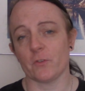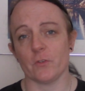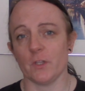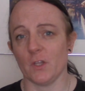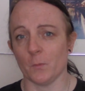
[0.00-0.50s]
you
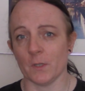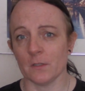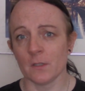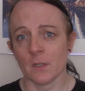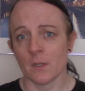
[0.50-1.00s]
that you
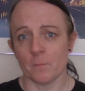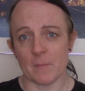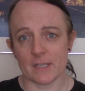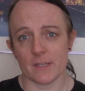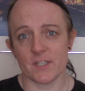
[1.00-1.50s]
will.
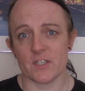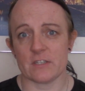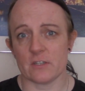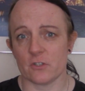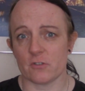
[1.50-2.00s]
Making the
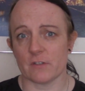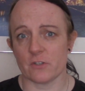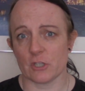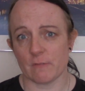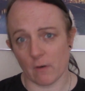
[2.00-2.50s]
decision to
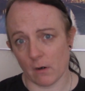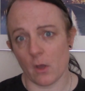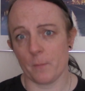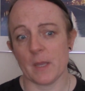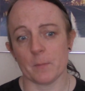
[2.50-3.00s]
transition for a
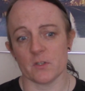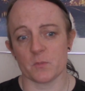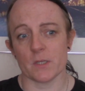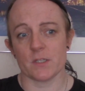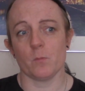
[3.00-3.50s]
lot of people,
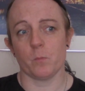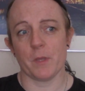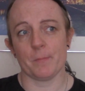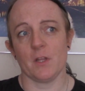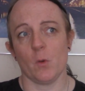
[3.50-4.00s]
especially
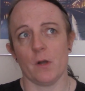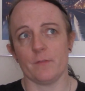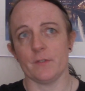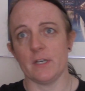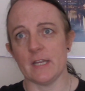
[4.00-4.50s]
people who
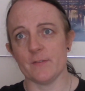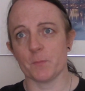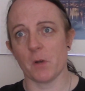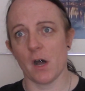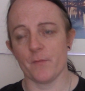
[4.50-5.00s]
have lived
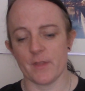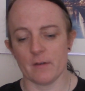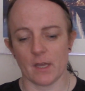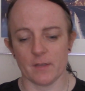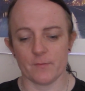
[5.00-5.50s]
part of their
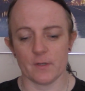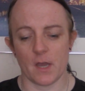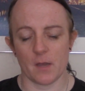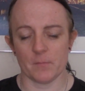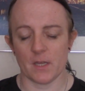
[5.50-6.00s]
life
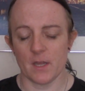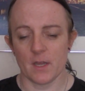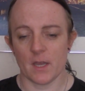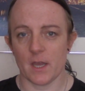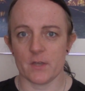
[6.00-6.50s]

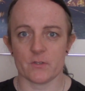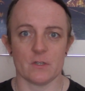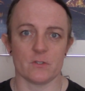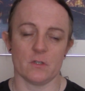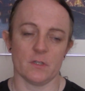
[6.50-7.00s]
as an
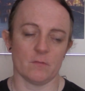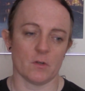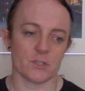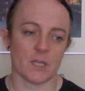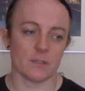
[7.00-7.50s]
adult in the
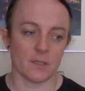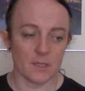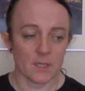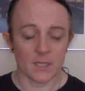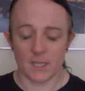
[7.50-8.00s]
wrong gender,
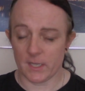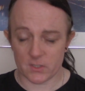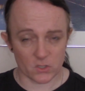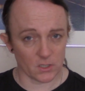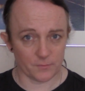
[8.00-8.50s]

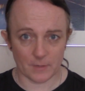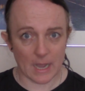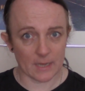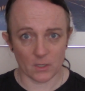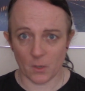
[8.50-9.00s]
it's tough.
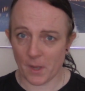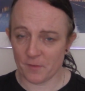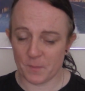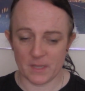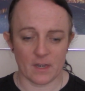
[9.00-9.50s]
I know,
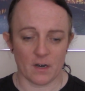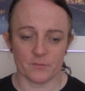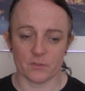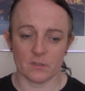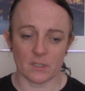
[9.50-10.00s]
I've been there,
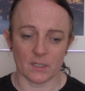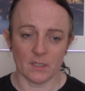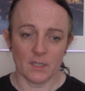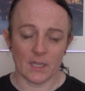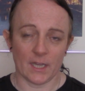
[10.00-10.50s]
I've done that.
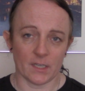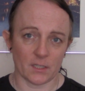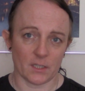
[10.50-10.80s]
And